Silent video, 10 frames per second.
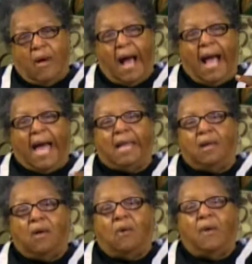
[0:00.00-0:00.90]
I got to
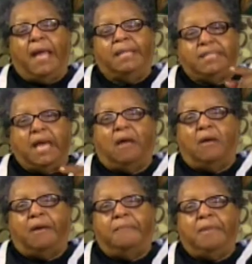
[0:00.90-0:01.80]
go and check
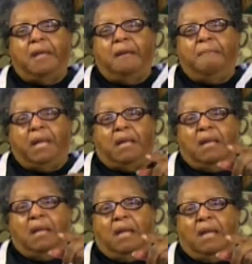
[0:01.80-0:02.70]
on it.
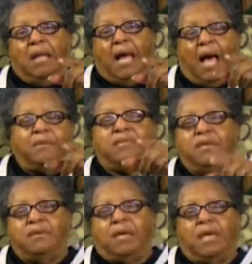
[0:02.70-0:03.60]
But I'll
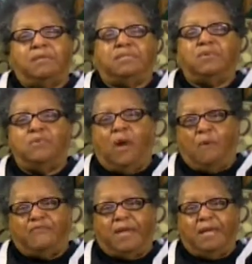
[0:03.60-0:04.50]
see you again soon,
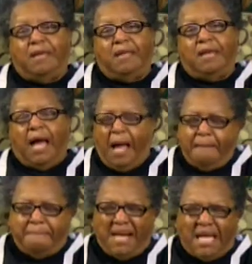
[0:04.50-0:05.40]
hopefully.
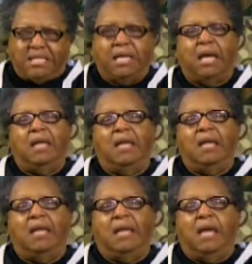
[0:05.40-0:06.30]
God bless you.
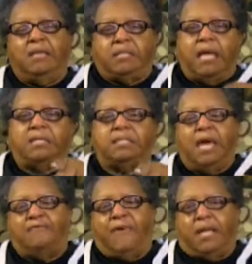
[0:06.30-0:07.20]
Stay
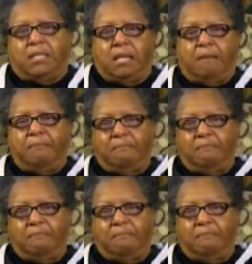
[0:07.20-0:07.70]
safe out there.